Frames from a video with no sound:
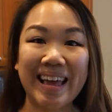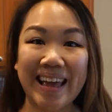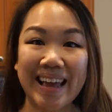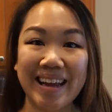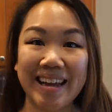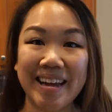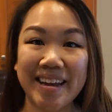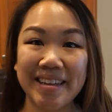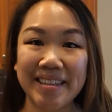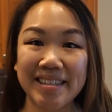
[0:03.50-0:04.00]

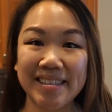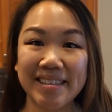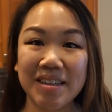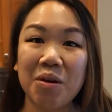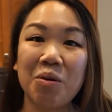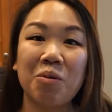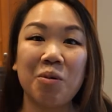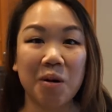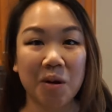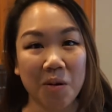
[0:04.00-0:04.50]
Hey guys,
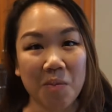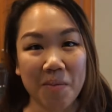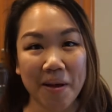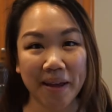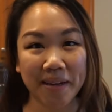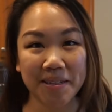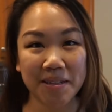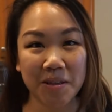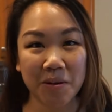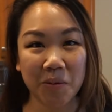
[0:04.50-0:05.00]
welcome
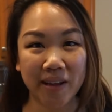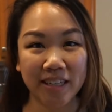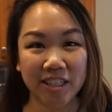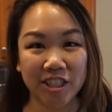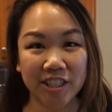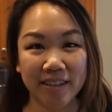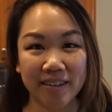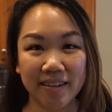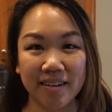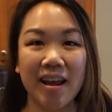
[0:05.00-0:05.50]
back to the
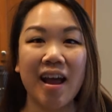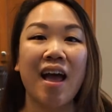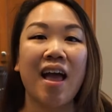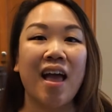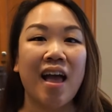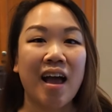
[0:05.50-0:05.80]
kitchen.